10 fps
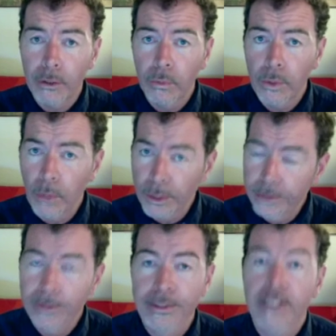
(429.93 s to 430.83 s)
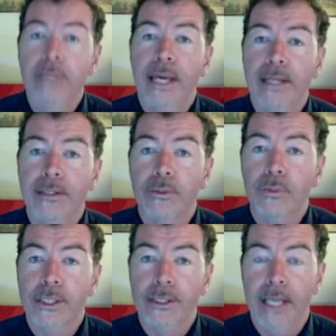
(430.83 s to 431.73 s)
we want you to think about this
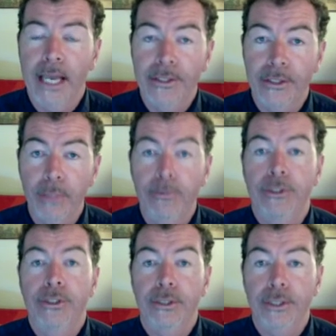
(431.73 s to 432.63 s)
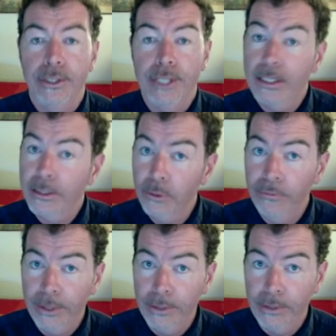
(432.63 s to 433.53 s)
week as an opportunity to take some more
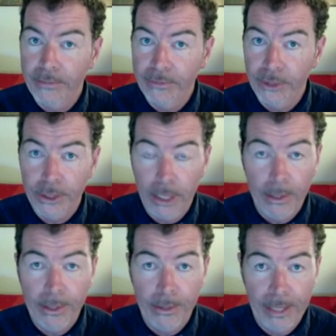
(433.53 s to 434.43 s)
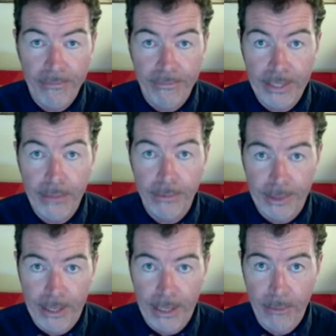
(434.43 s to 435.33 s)
photographs and just go out there and have fun with the
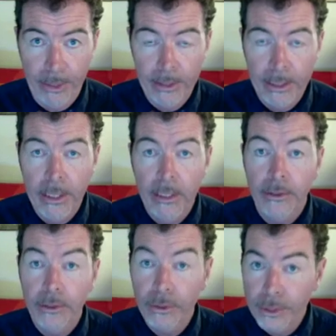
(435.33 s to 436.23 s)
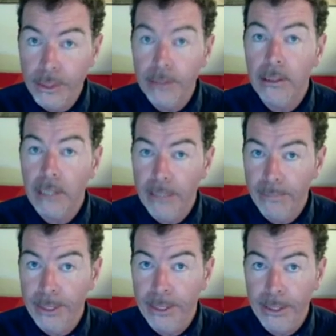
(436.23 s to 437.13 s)
camera using the light
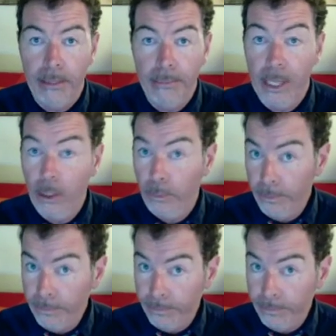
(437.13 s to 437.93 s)
meter album